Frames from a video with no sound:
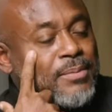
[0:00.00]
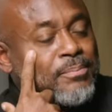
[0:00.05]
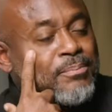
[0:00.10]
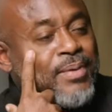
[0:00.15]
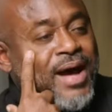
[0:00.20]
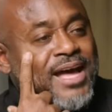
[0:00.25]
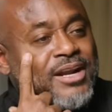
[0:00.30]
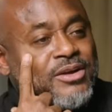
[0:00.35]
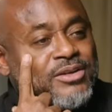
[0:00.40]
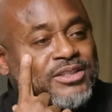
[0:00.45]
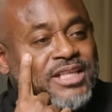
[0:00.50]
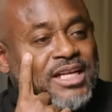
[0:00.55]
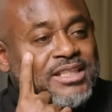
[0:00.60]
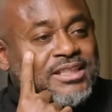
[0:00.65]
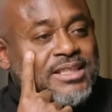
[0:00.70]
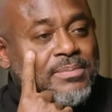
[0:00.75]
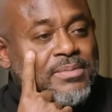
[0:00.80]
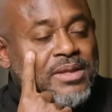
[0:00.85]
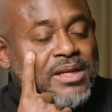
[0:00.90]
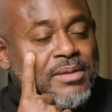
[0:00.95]
Bono
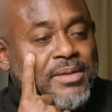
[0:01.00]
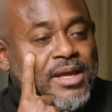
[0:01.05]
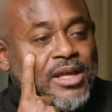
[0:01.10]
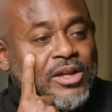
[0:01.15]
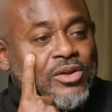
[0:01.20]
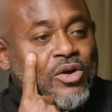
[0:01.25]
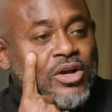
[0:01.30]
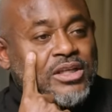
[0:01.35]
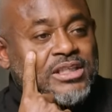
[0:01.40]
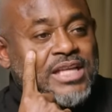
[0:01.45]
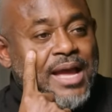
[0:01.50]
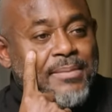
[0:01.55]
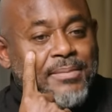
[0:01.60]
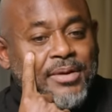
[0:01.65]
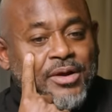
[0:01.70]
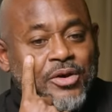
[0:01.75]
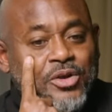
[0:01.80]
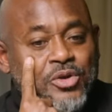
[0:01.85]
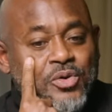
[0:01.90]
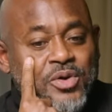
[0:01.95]
said something to me a long
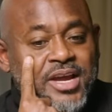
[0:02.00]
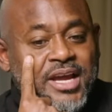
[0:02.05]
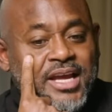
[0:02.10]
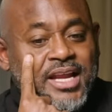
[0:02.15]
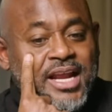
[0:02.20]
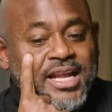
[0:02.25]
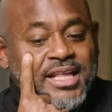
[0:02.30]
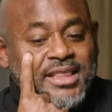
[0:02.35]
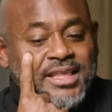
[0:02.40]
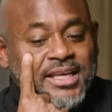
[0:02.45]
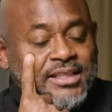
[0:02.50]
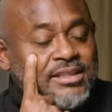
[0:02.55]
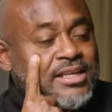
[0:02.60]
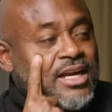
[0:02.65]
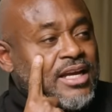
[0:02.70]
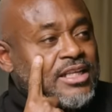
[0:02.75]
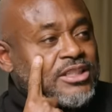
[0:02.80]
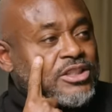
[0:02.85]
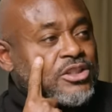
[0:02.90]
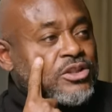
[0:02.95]
time ago. You can get anything
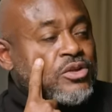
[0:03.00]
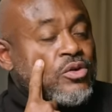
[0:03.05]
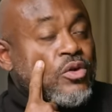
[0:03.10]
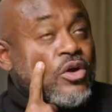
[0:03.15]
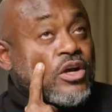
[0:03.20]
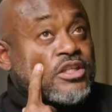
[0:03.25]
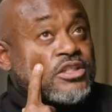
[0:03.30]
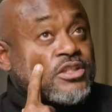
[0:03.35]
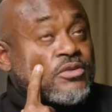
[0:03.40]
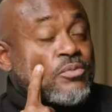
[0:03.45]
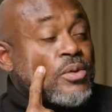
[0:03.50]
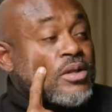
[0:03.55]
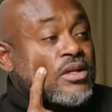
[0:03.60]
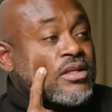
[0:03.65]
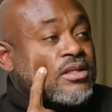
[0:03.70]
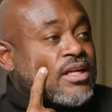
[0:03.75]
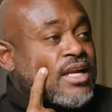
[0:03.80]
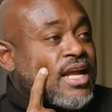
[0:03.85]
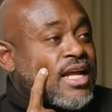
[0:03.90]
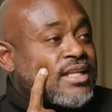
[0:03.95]
done as long as you're
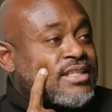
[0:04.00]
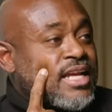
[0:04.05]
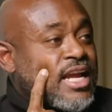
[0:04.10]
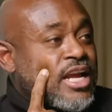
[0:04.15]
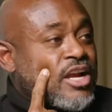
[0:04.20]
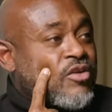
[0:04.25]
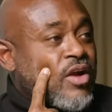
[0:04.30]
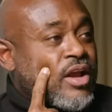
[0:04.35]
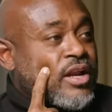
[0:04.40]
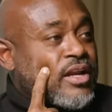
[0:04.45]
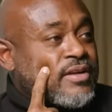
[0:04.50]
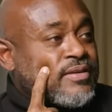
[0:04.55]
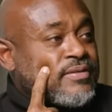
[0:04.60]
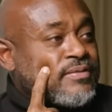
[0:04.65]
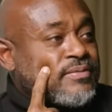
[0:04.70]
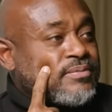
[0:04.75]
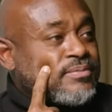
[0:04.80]
willing to not take credit.